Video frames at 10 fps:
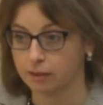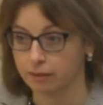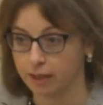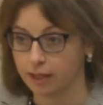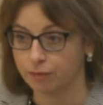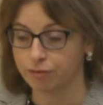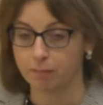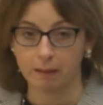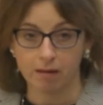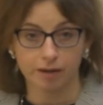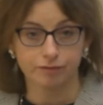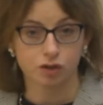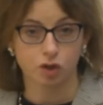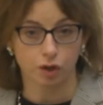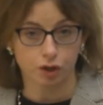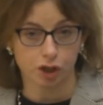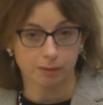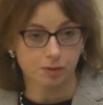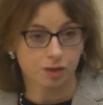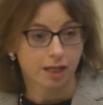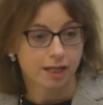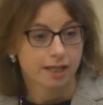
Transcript: okay, for applying for scholarships.